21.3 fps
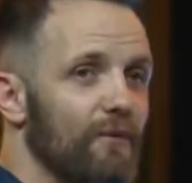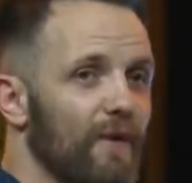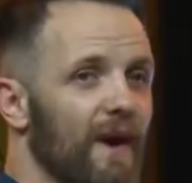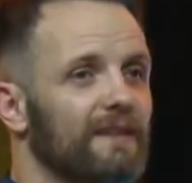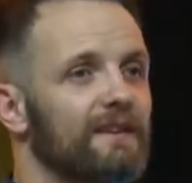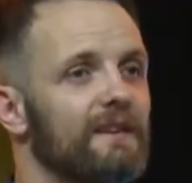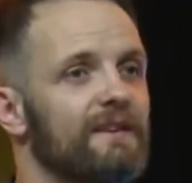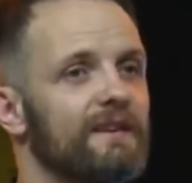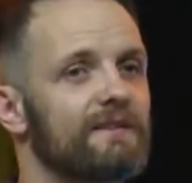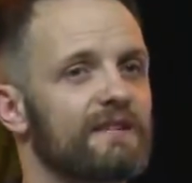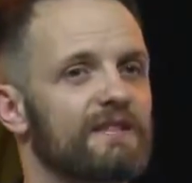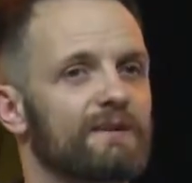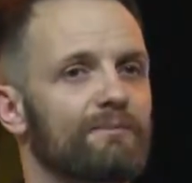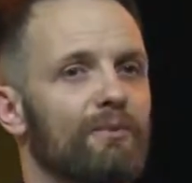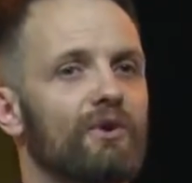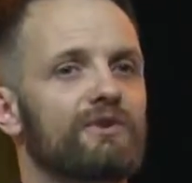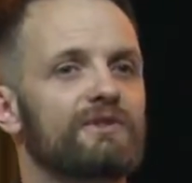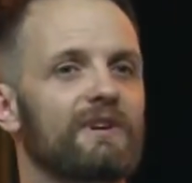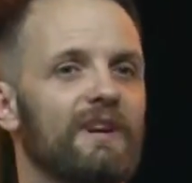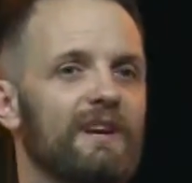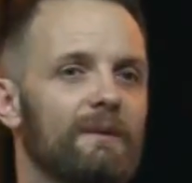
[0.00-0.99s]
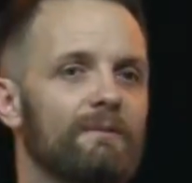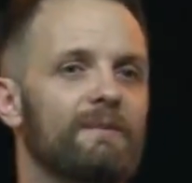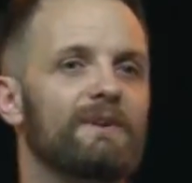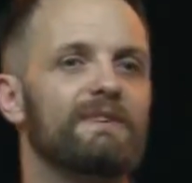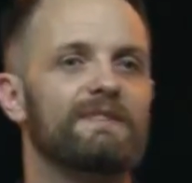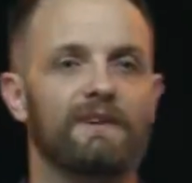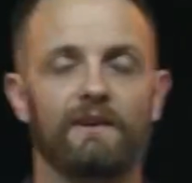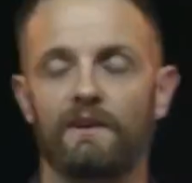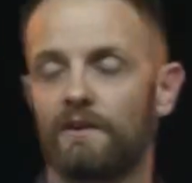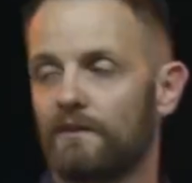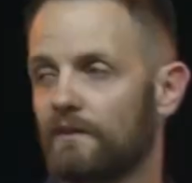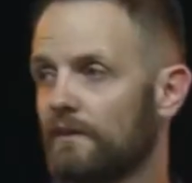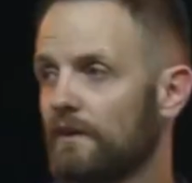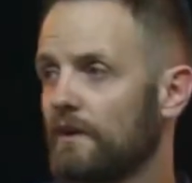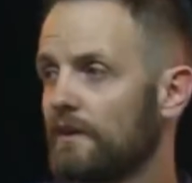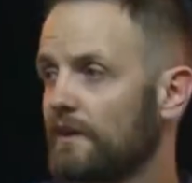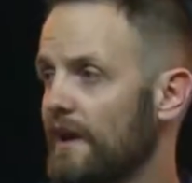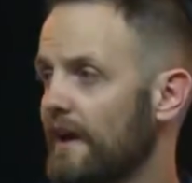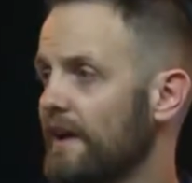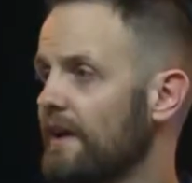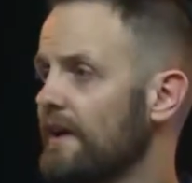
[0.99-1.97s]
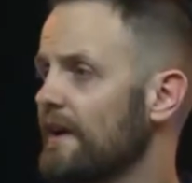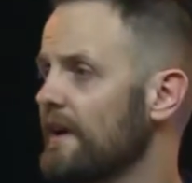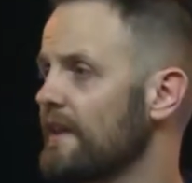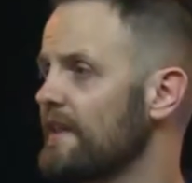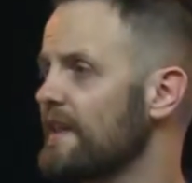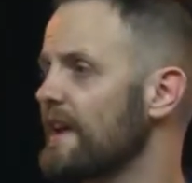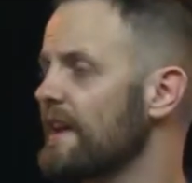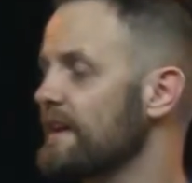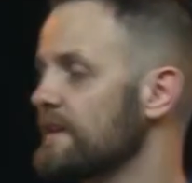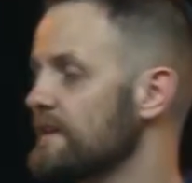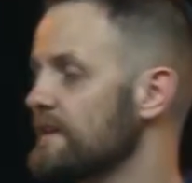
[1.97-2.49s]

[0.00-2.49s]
the fact that there's a spiritual element here, okay? And